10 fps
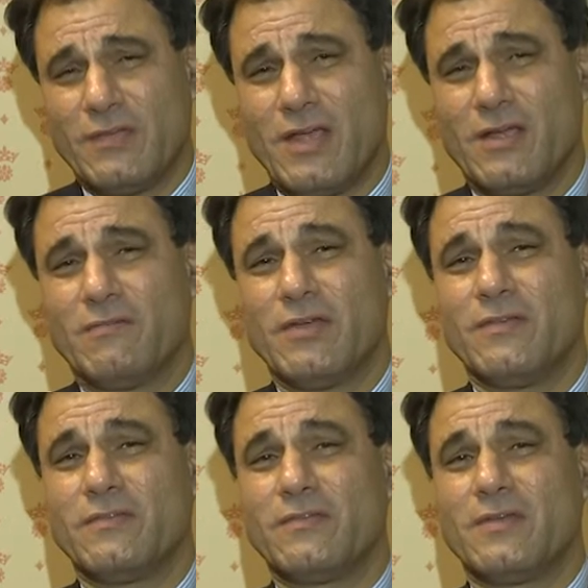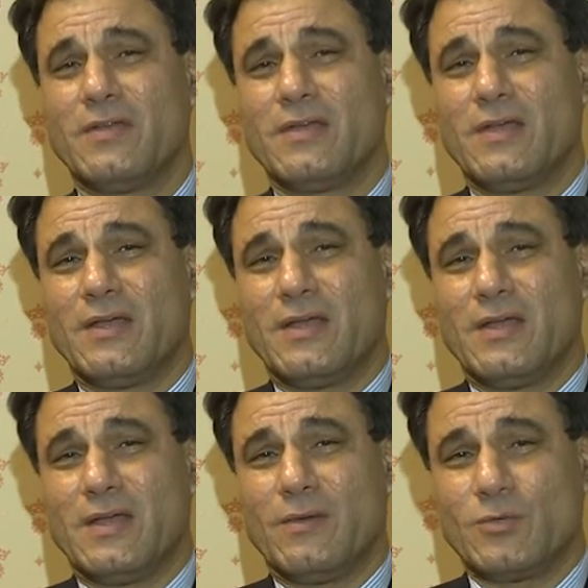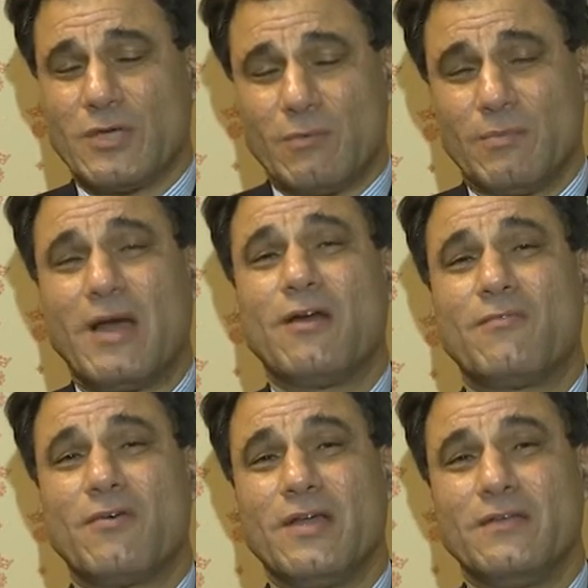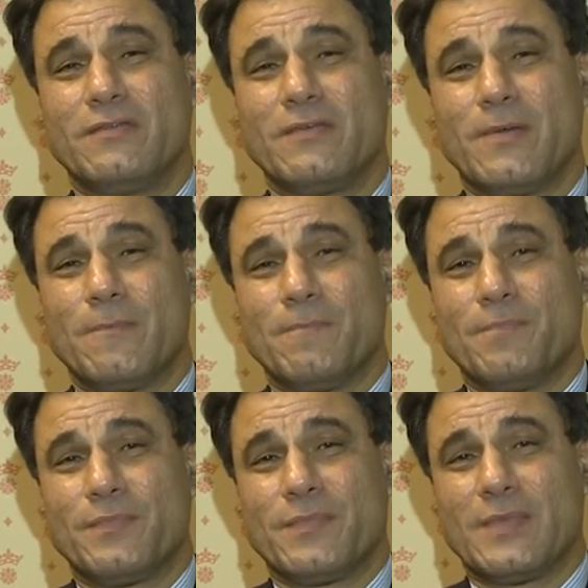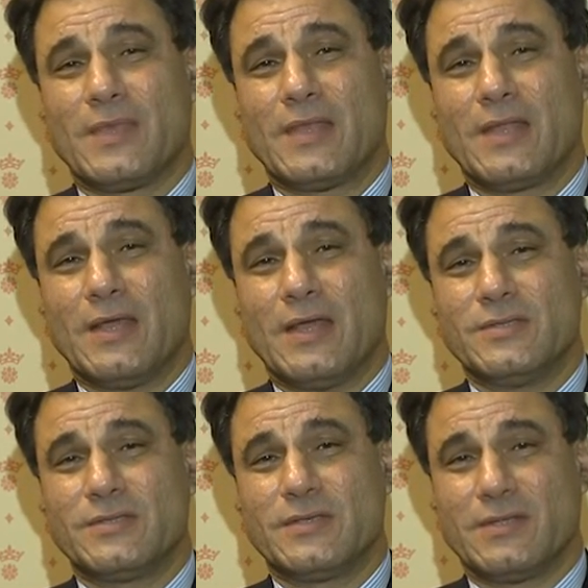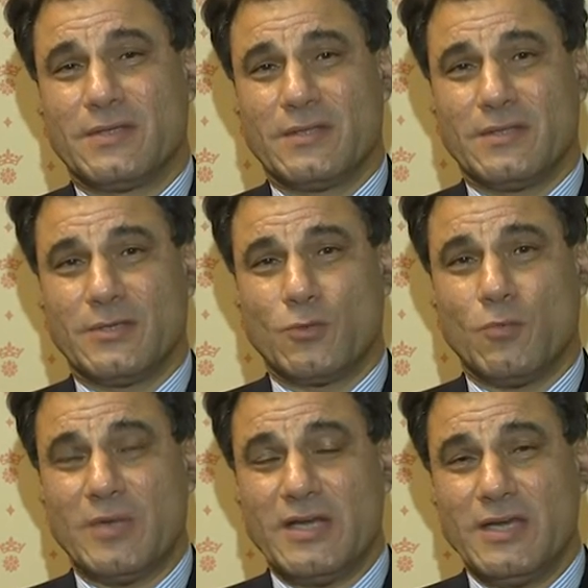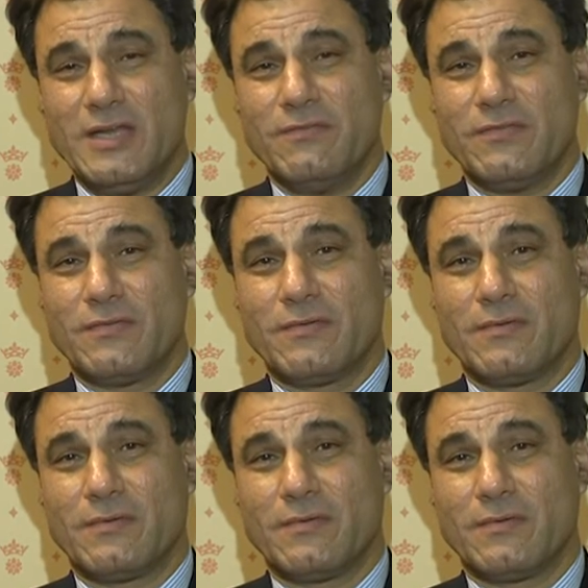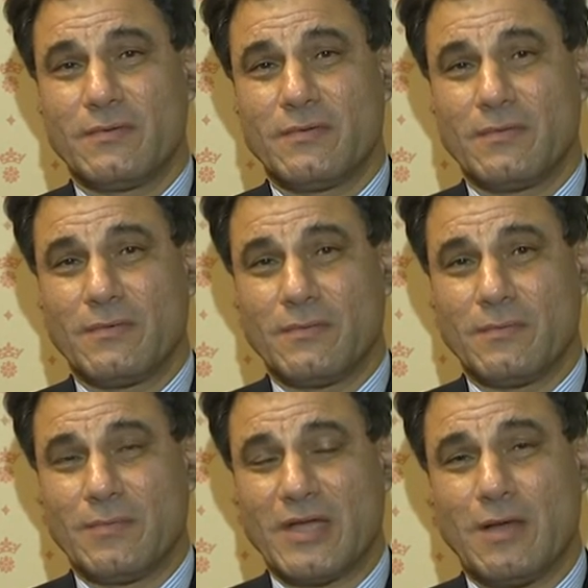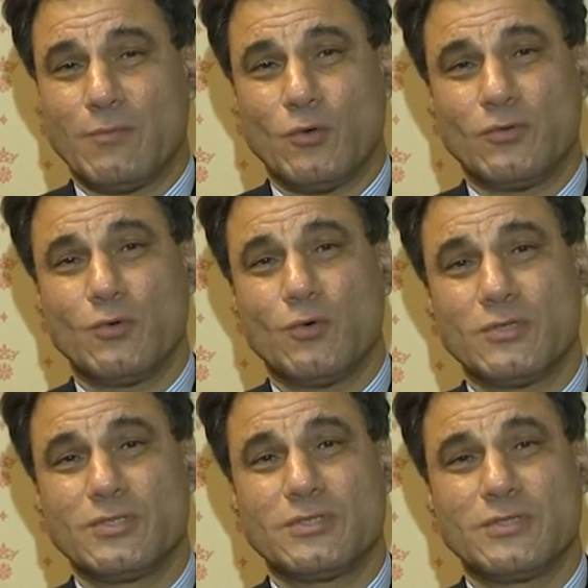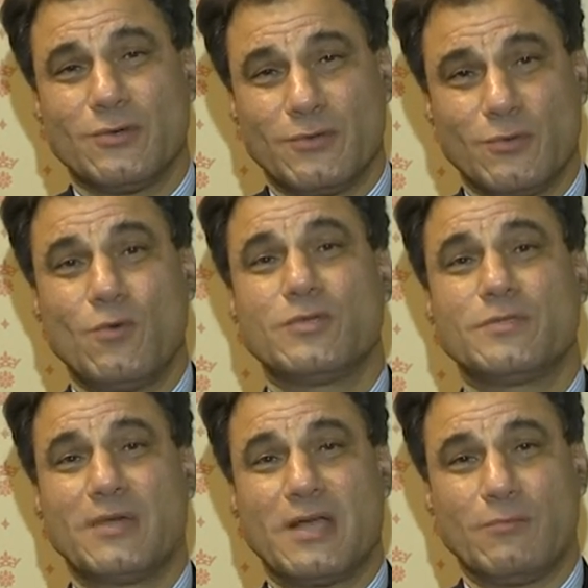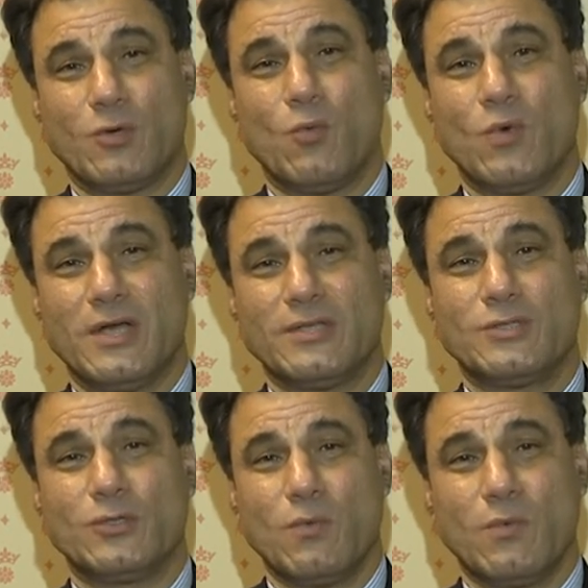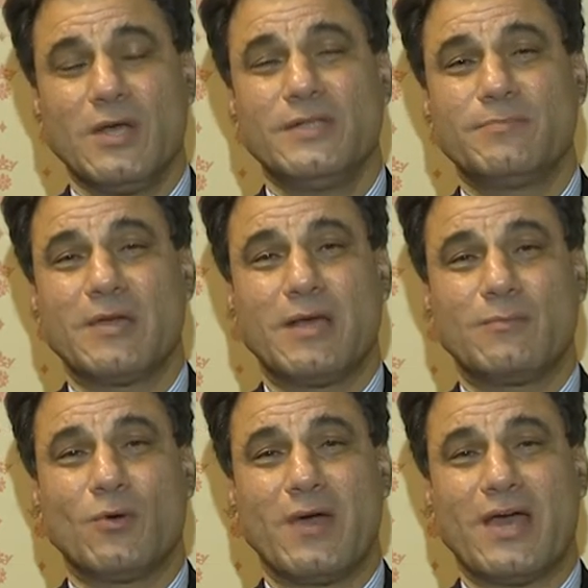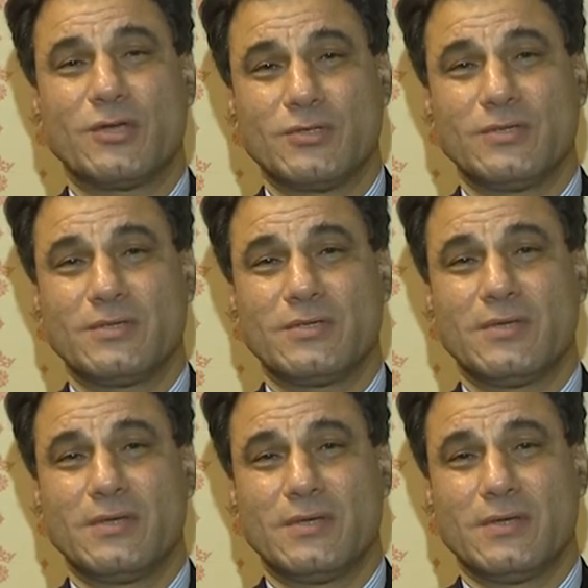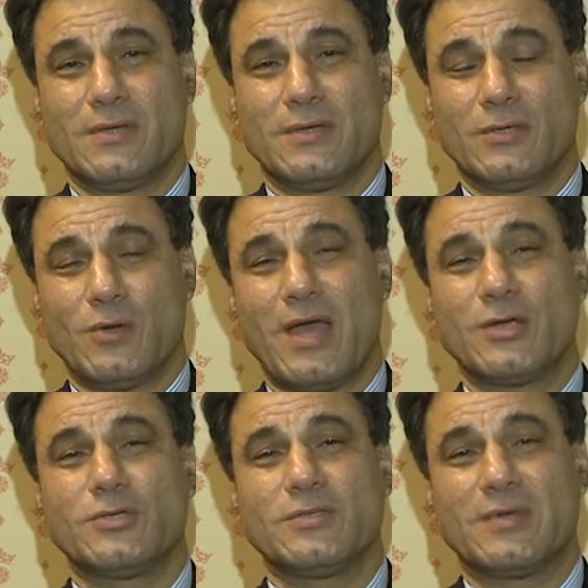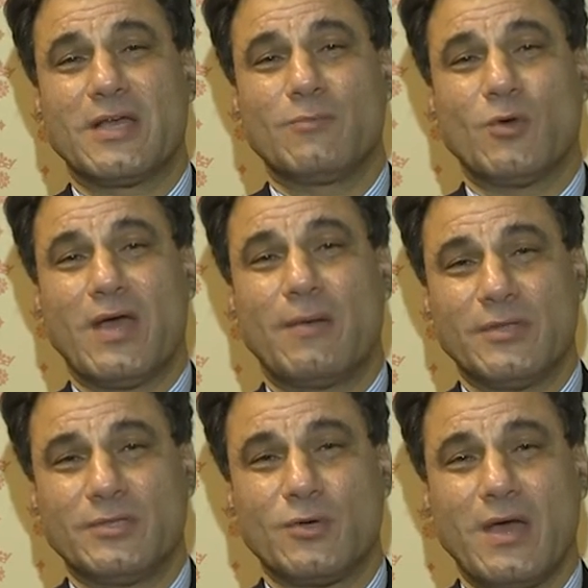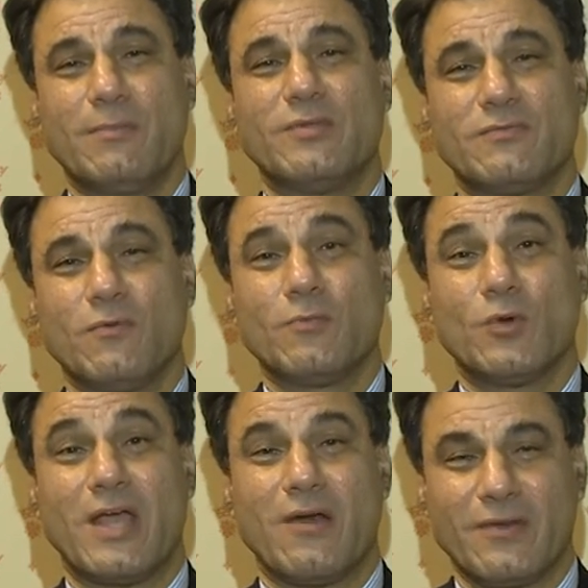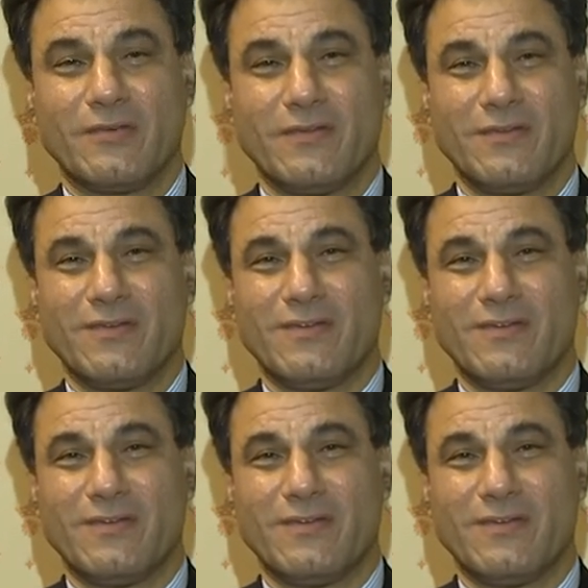saying of his, which I will paraphrase, is that your beliefs become your thoughts, your thoughts become your words, your words become your actions, your actions become your habits, your habits form your character,